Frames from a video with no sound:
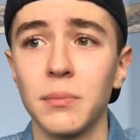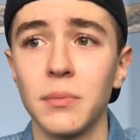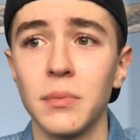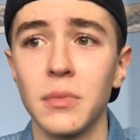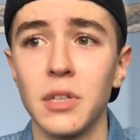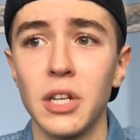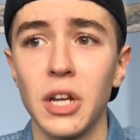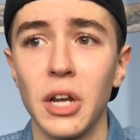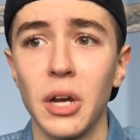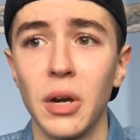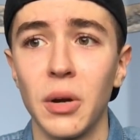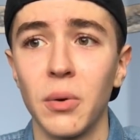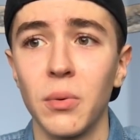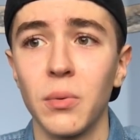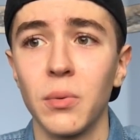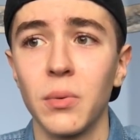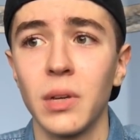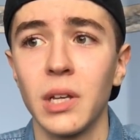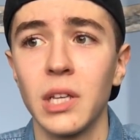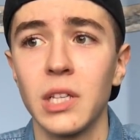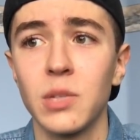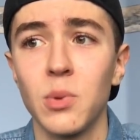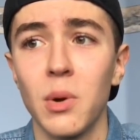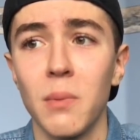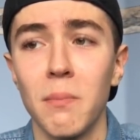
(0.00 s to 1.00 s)
you know,
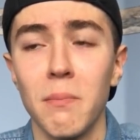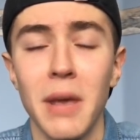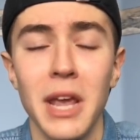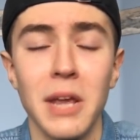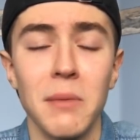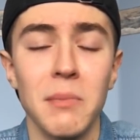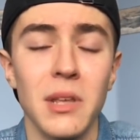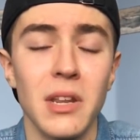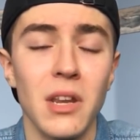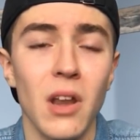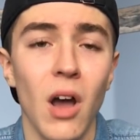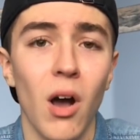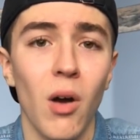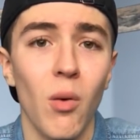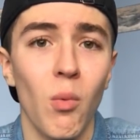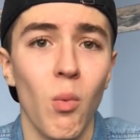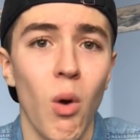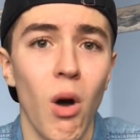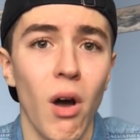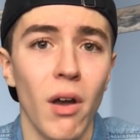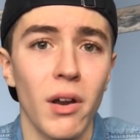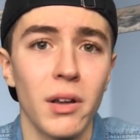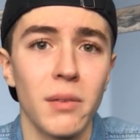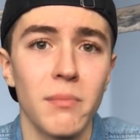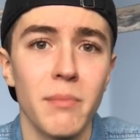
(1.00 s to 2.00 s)
is what made me not
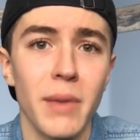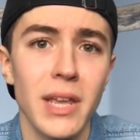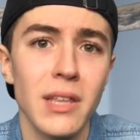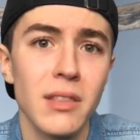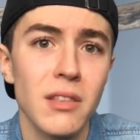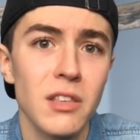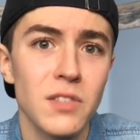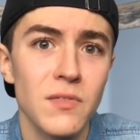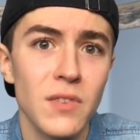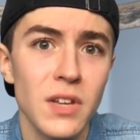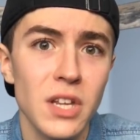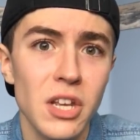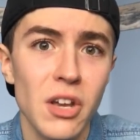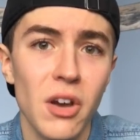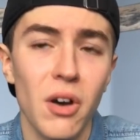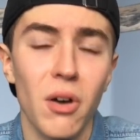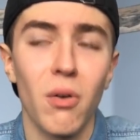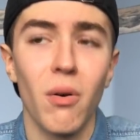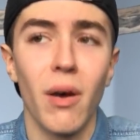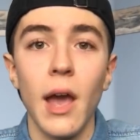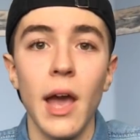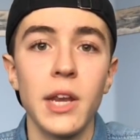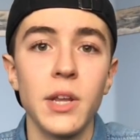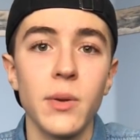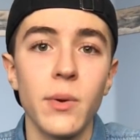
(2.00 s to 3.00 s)
want to make this
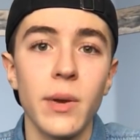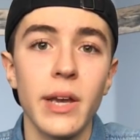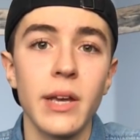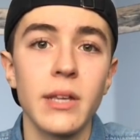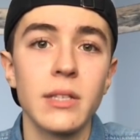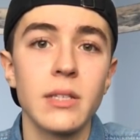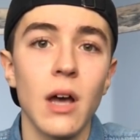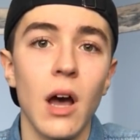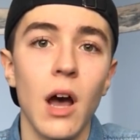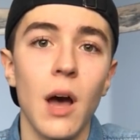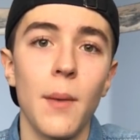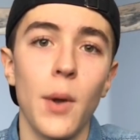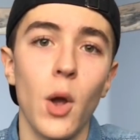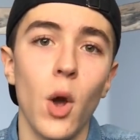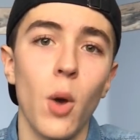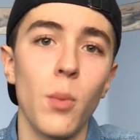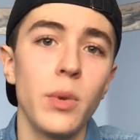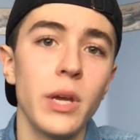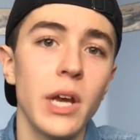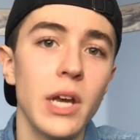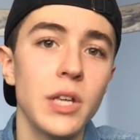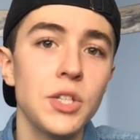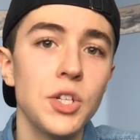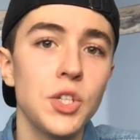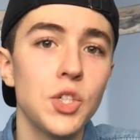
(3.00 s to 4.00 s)
video. Anyways, I hope
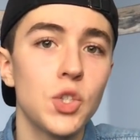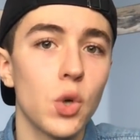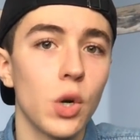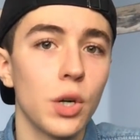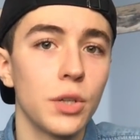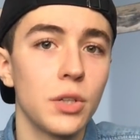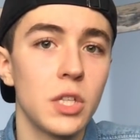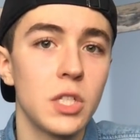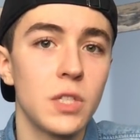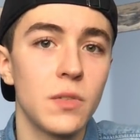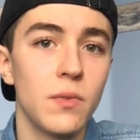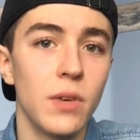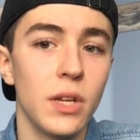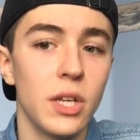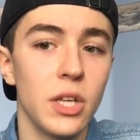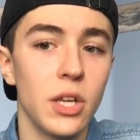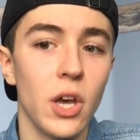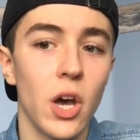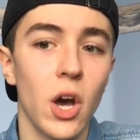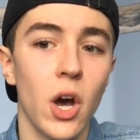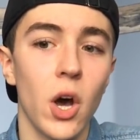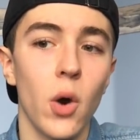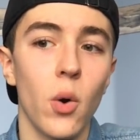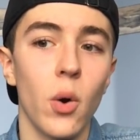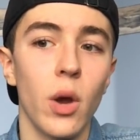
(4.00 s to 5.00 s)
you guys enjoyed this
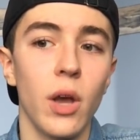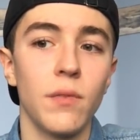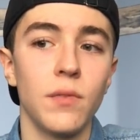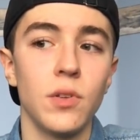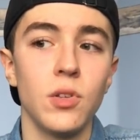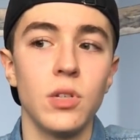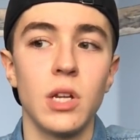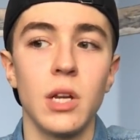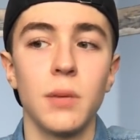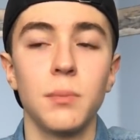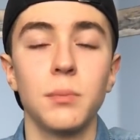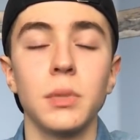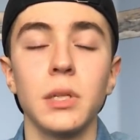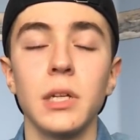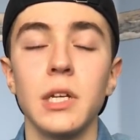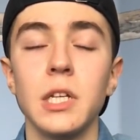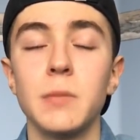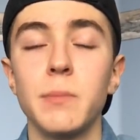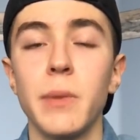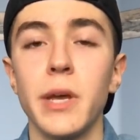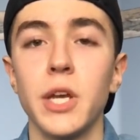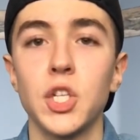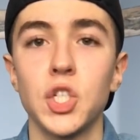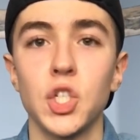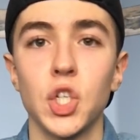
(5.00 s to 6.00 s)
video. If you did,
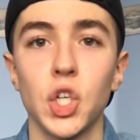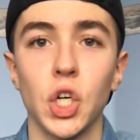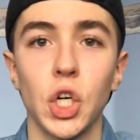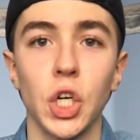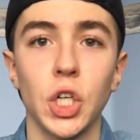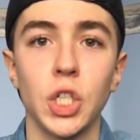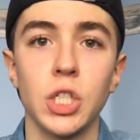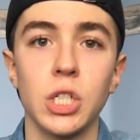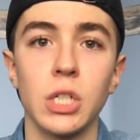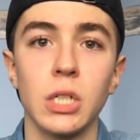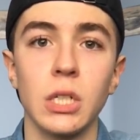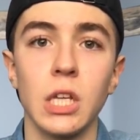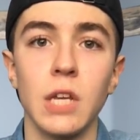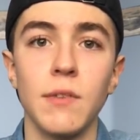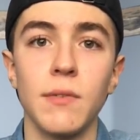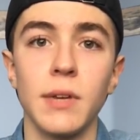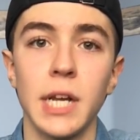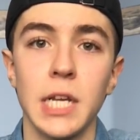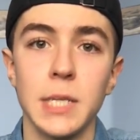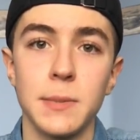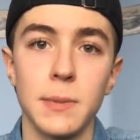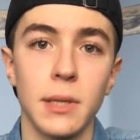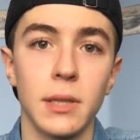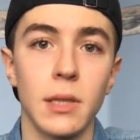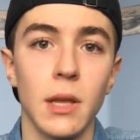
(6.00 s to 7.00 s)
please make sure to leave a
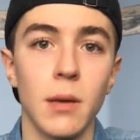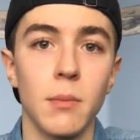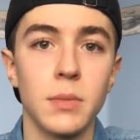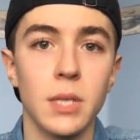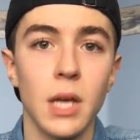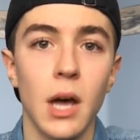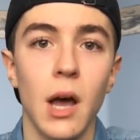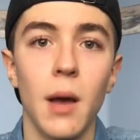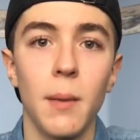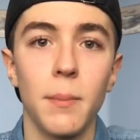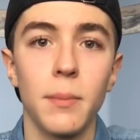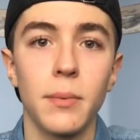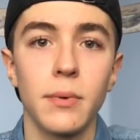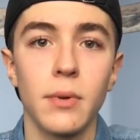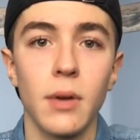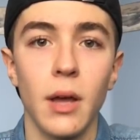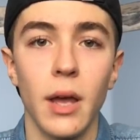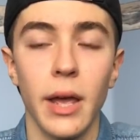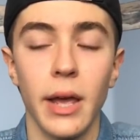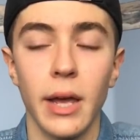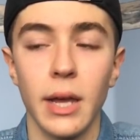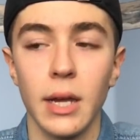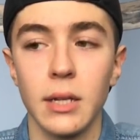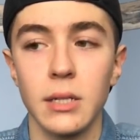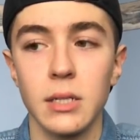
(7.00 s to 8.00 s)
nice big thumbs up
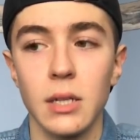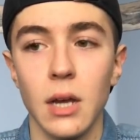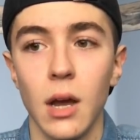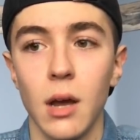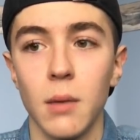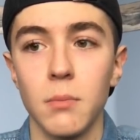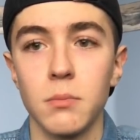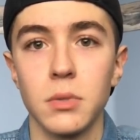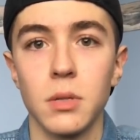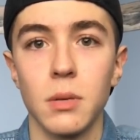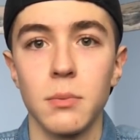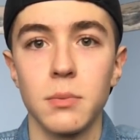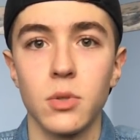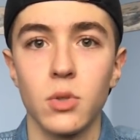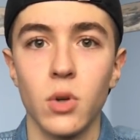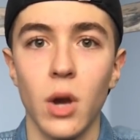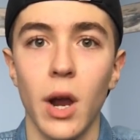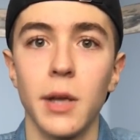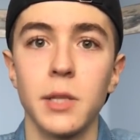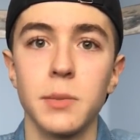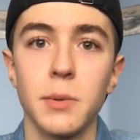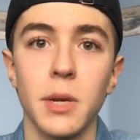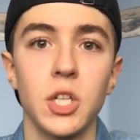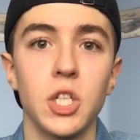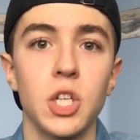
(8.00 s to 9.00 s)
and
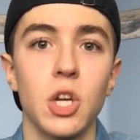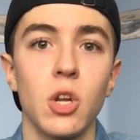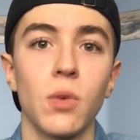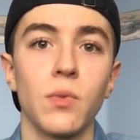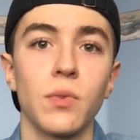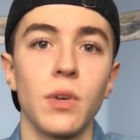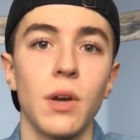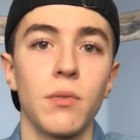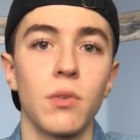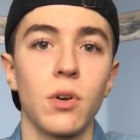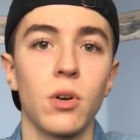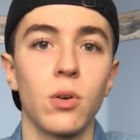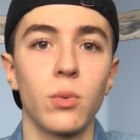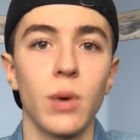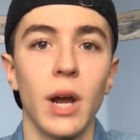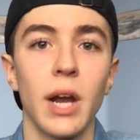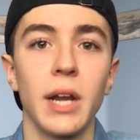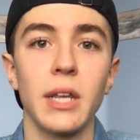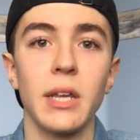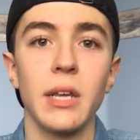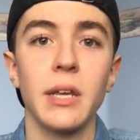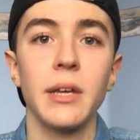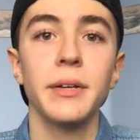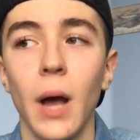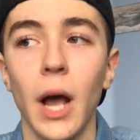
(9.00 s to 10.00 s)
subscribe to my channel if you haven't
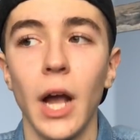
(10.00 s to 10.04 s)
already.